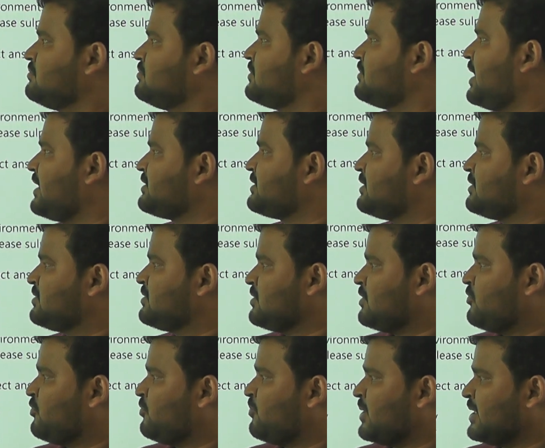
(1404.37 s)
Excess
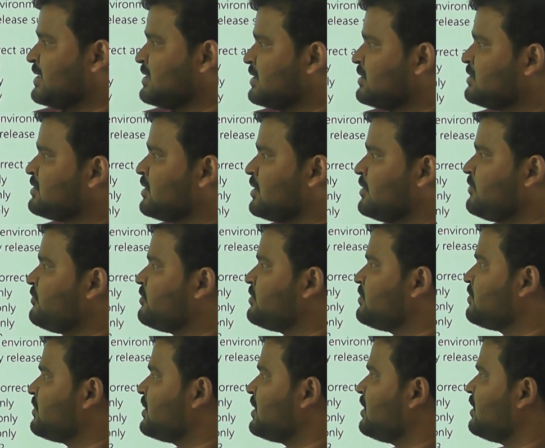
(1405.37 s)
of presence of
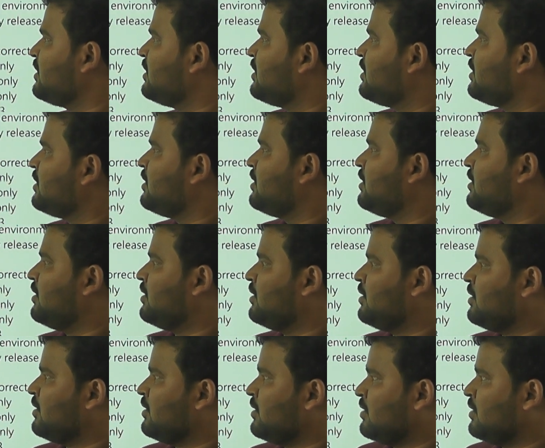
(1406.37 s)

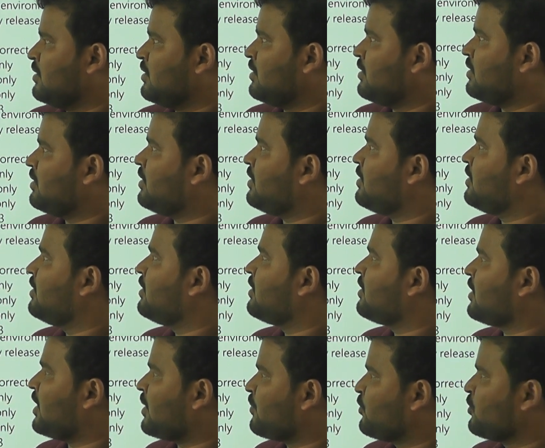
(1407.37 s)
uh,
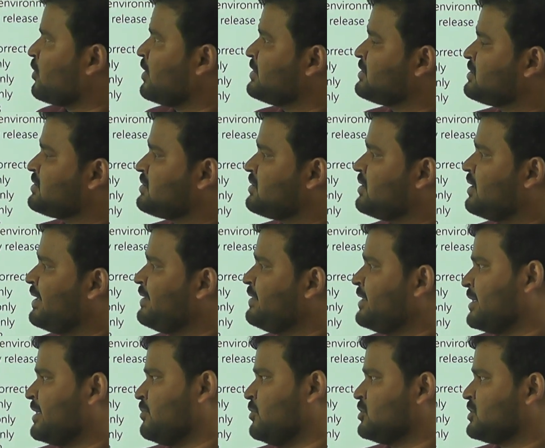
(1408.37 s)
components in the
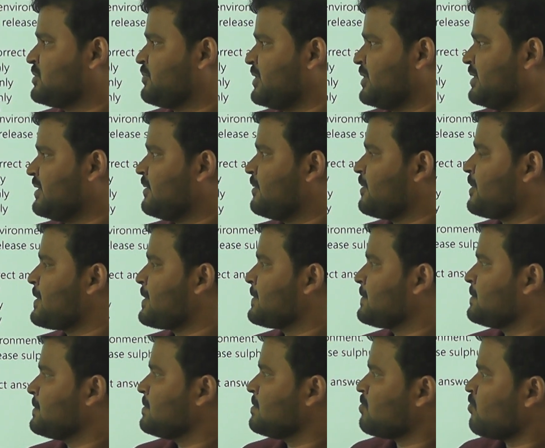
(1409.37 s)
atmosphere.
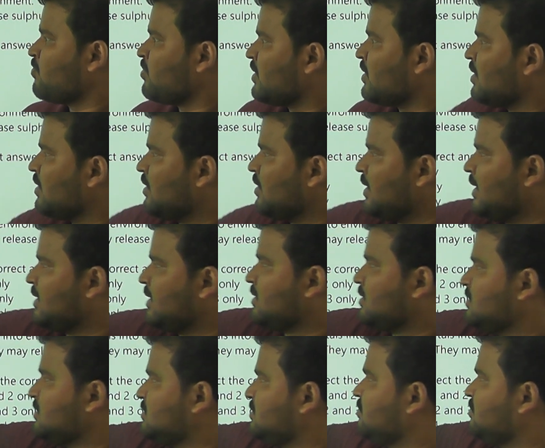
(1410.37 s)
Like
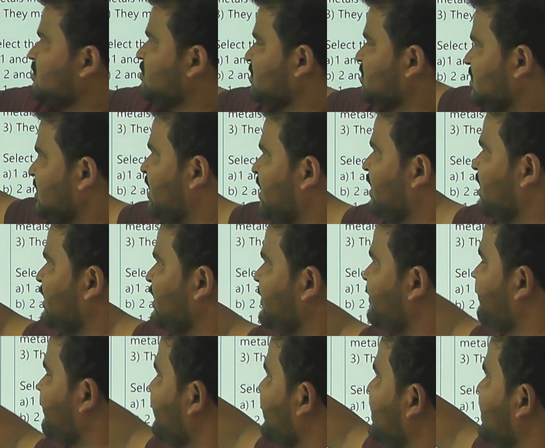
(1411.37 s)

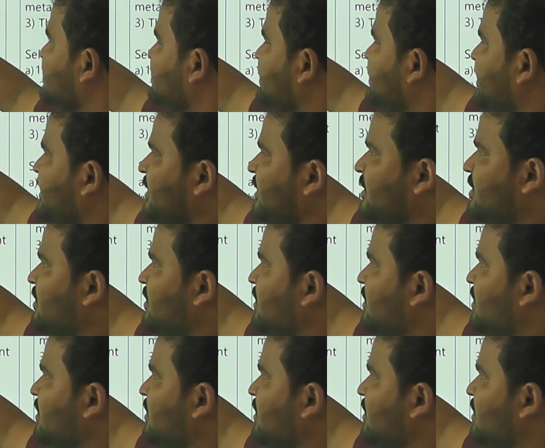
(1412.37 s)
generally, see here.